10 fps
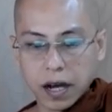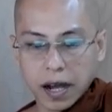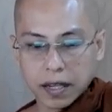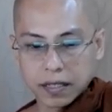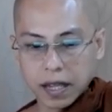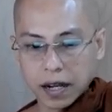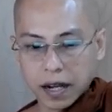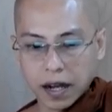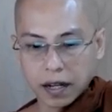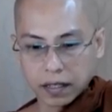
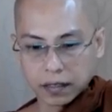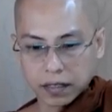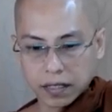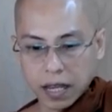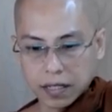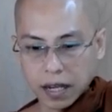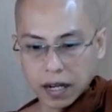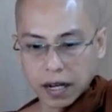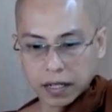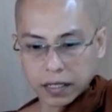
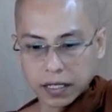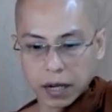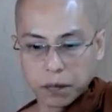sasankhariga